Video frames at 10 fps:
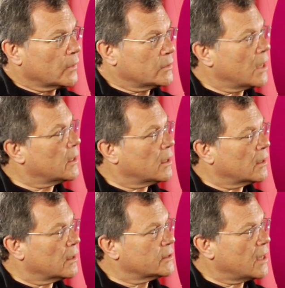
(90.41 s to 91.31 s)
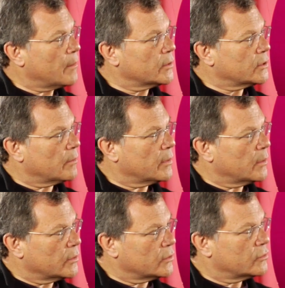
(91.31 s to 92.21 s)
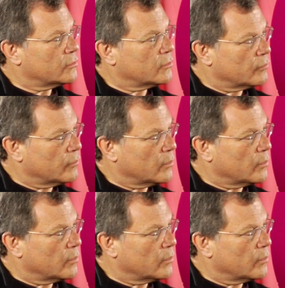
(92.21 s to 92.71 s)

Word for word: taking an established company, which is sort of